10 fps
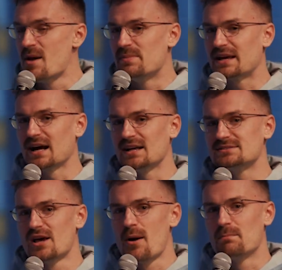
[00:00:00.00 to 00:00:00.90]

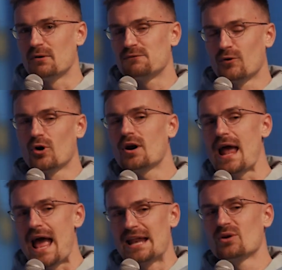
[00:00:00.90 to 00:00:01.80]
because before
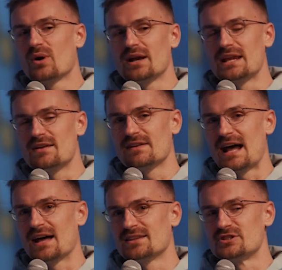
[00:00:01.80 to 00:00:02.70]
anyone even
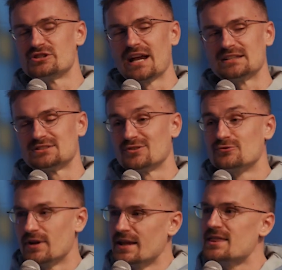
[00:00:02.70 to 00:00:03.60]
had the chance to
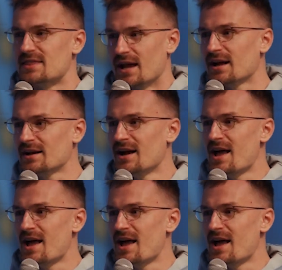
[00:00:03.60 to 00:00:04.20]
really think,